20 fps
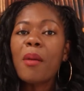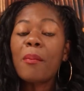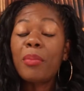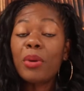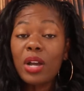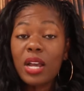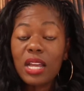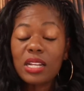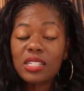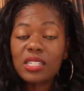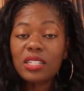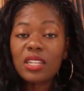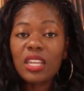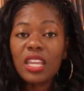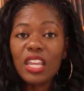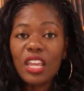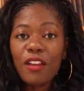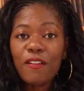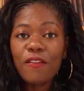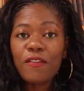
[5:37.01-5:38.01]
But
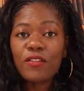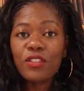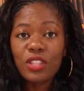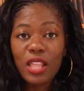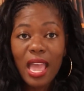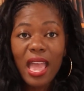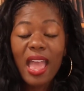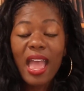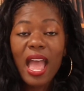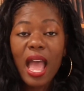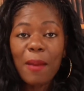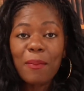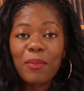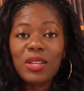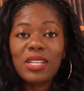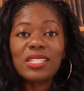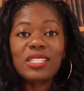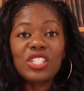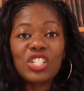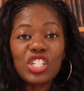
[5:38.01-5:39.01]
if that
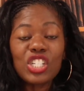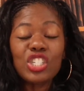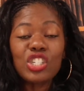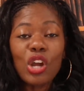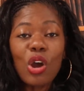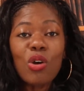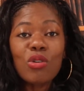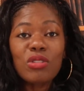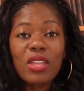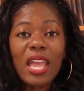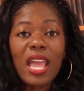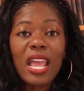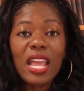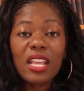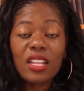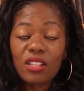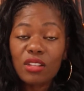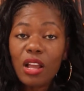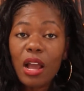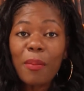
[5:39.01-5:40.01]
happens, just know
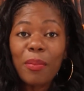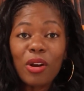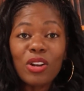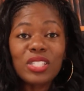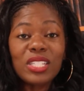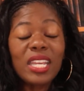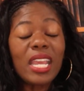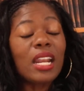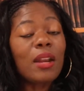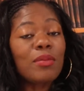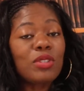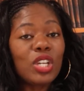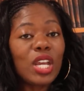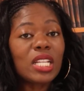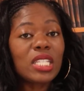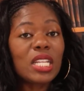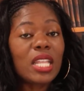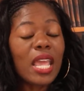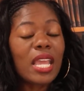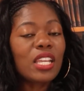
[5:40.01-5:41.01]
that a person can
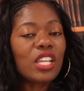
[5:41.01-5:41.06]
object to that,